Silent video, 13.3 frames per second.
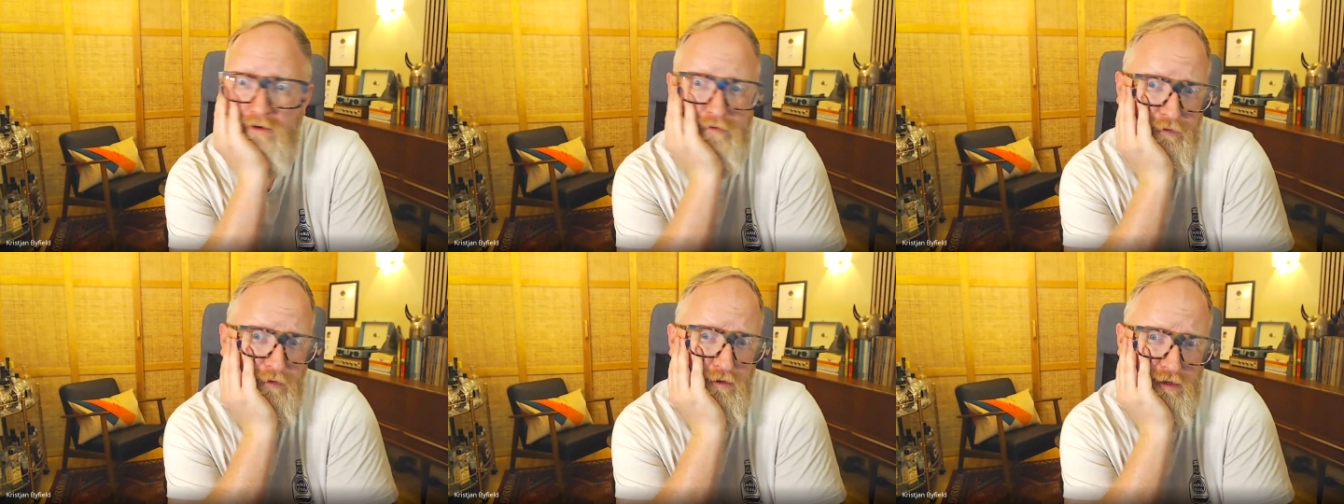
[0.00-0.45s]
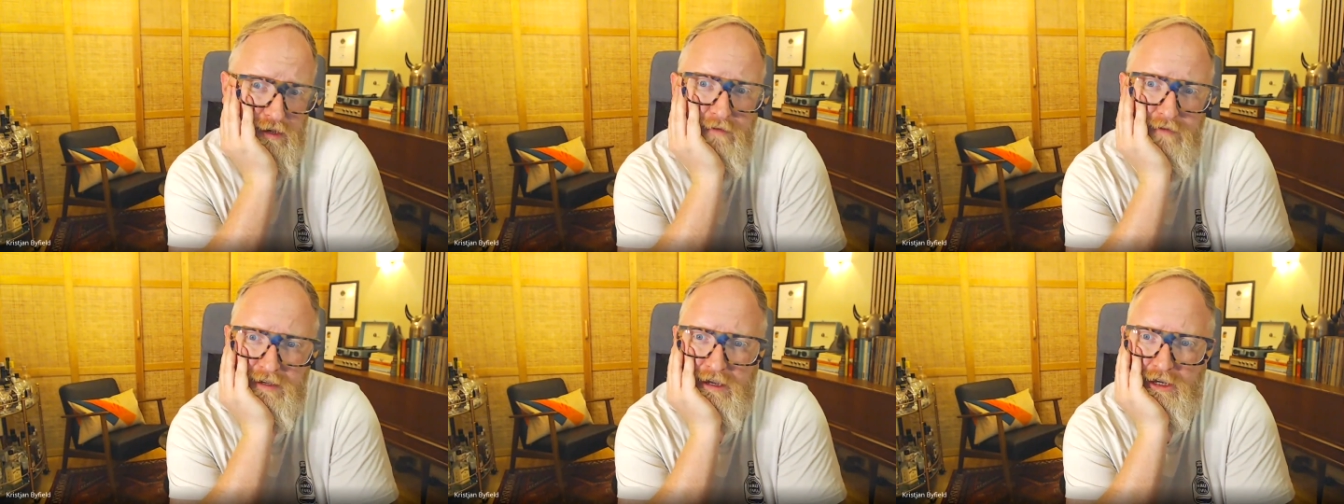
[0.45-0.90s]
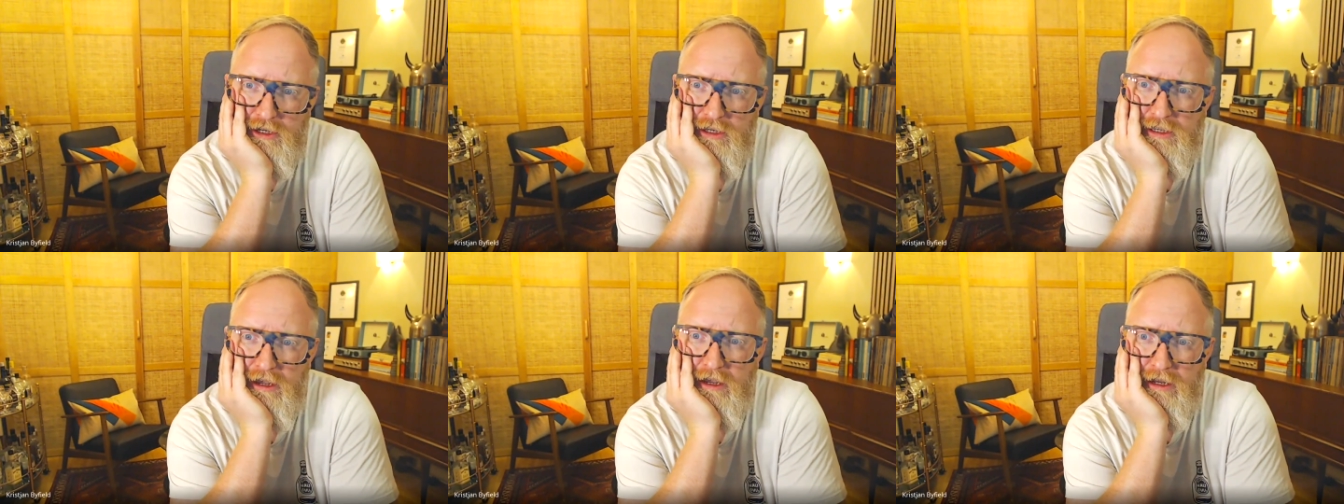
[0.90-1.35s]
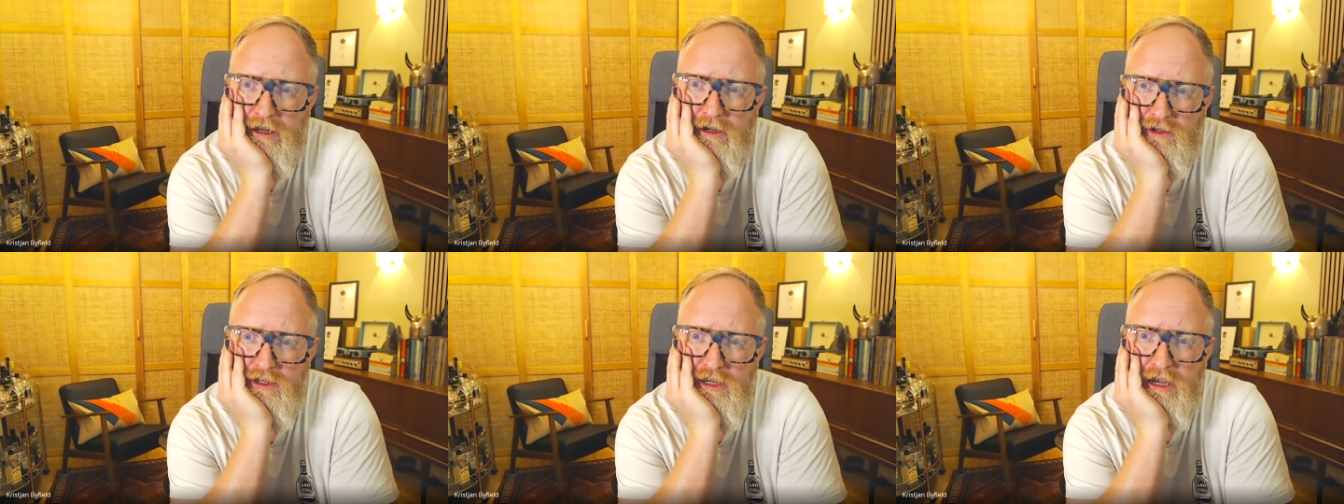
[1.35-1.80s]
or full service agents that I
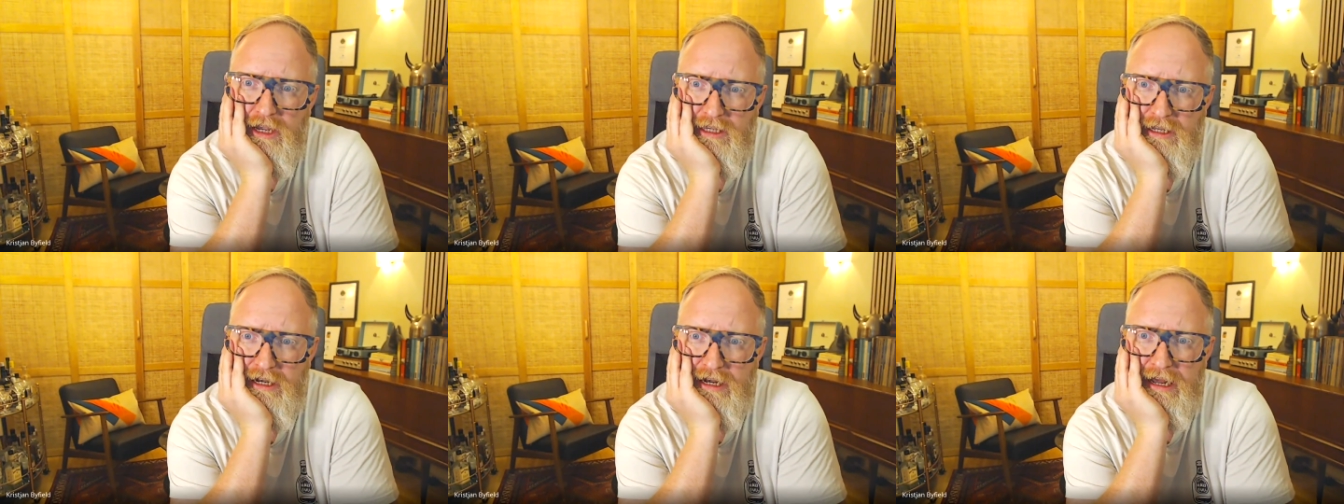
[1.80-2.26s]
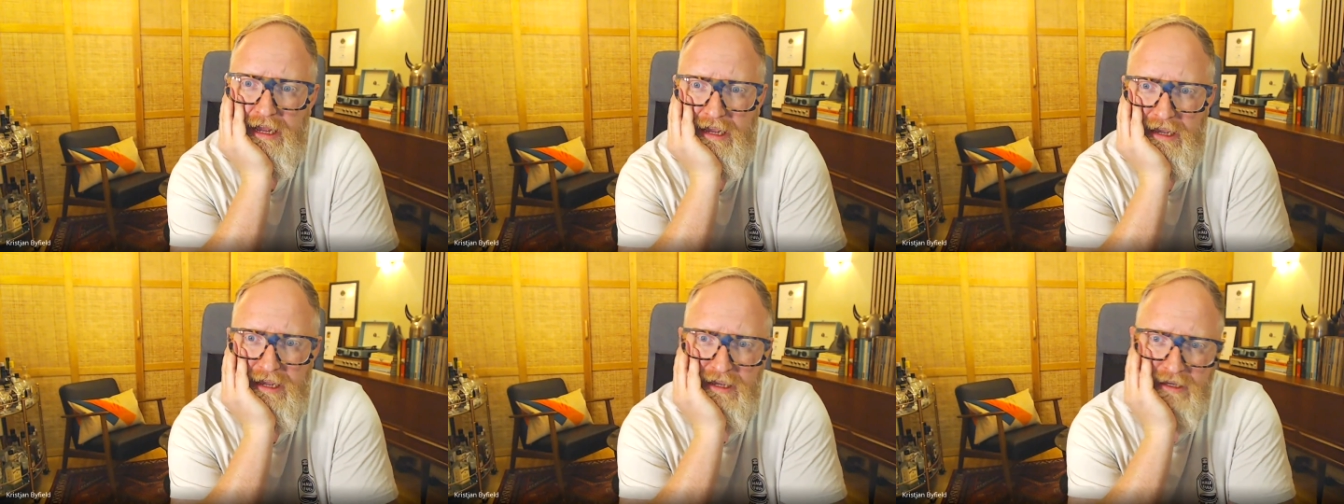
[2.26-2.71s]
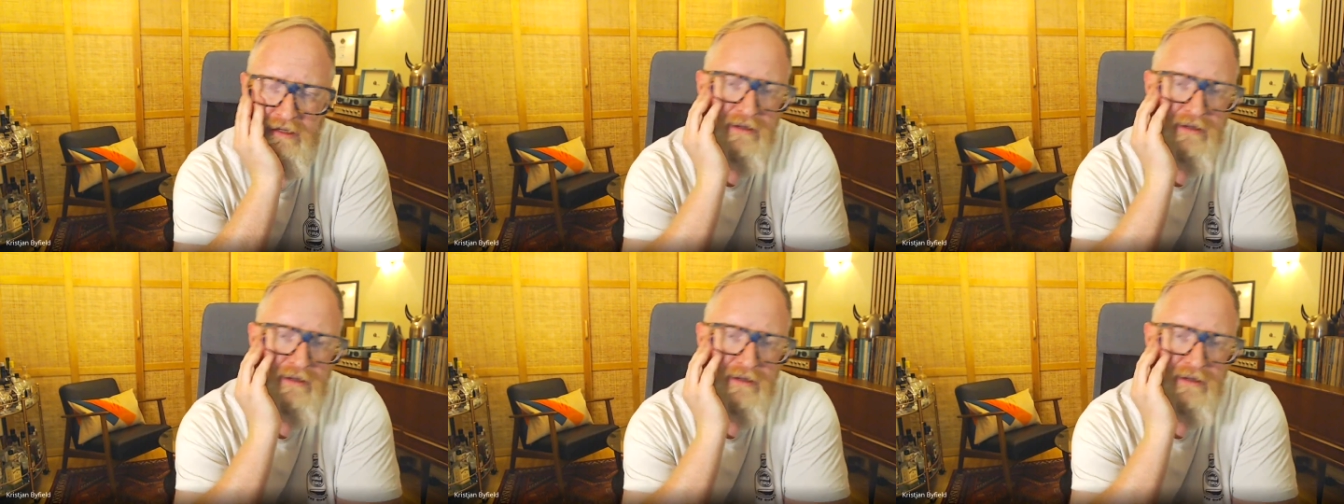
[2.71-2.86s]
know, certainly,